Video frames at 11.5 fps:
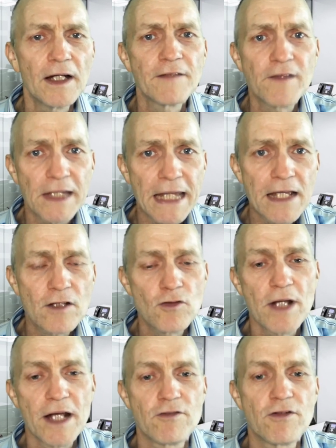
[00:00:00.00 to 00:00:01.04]
The link to
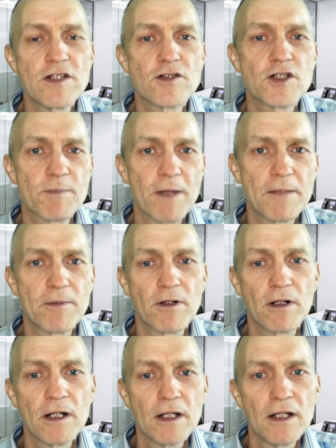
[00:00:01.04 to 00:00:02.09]
that research
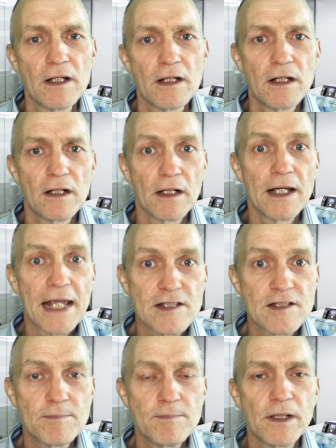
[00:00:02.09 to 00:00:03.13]
paper
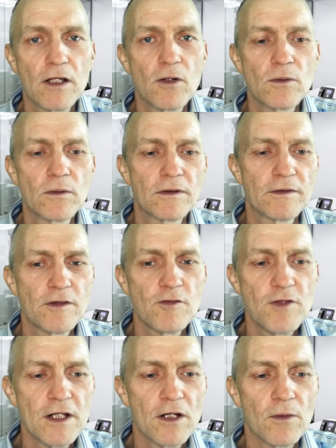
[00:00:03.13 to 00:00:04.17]
is below the
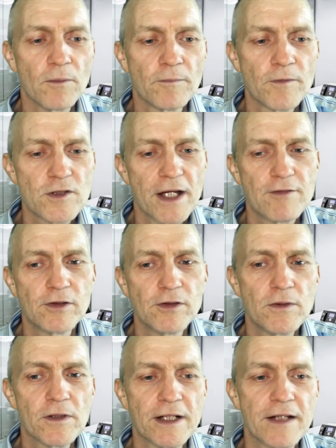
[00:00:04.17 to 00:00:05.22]
video, so have a
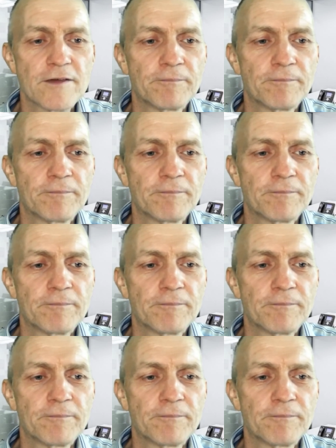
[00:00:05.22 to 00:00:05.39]
look at that.